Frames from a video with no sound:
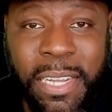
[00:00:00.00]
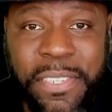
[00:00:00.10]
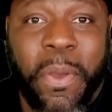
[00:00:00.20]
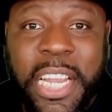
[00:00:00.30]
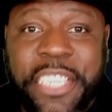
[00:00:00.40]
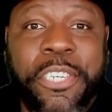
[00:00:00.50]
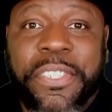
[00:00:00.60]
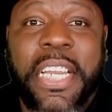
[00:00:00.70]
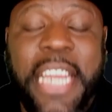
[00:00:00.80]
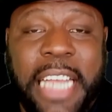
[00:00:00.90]
So he's
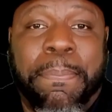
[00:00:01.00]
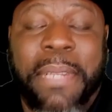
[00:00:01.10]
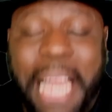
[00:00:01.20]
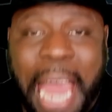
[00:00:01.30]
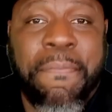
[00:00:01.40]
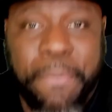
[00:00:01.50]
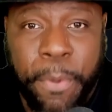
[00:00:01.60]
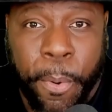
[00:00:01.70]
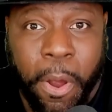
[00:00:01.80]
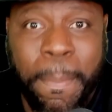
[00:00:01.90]
using his
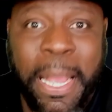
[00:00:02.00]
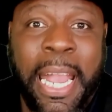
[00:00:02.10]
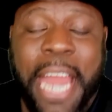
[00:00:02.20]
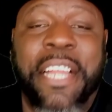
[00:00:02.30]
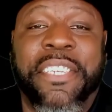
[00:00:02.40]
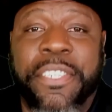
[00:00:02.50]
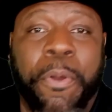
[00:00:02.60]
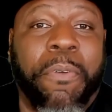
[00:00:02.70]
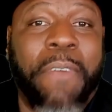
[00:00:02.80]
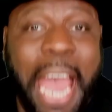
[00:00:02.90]
platform and his
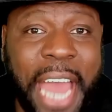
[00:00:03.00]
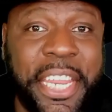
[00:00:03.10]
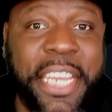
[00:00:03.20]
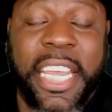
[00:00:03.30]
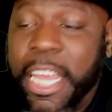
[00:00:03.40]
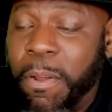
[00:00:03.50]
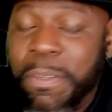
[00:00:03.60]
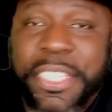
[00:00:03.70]
notoriety to get on